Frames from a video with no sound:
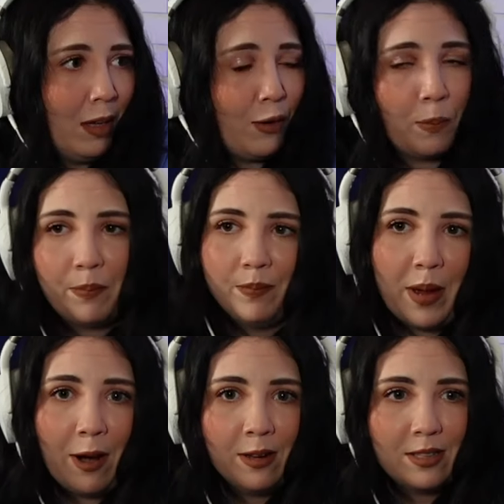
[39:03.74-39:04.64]
If your
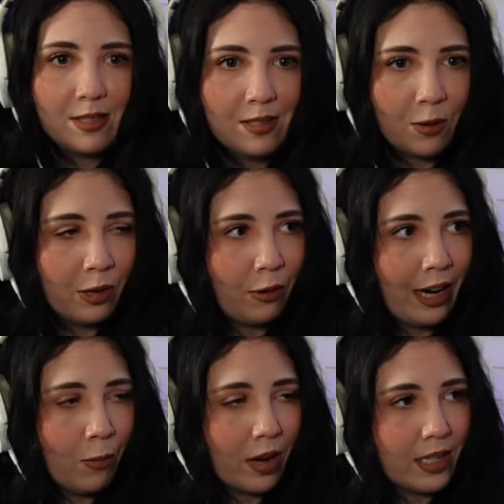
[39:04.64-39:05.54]
parents don't agree
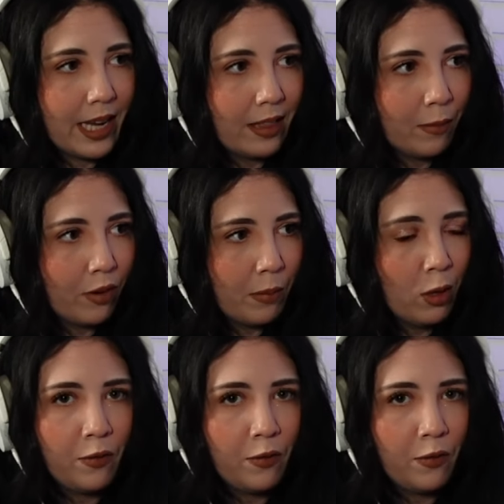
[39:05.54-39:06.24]
and want to take them from you,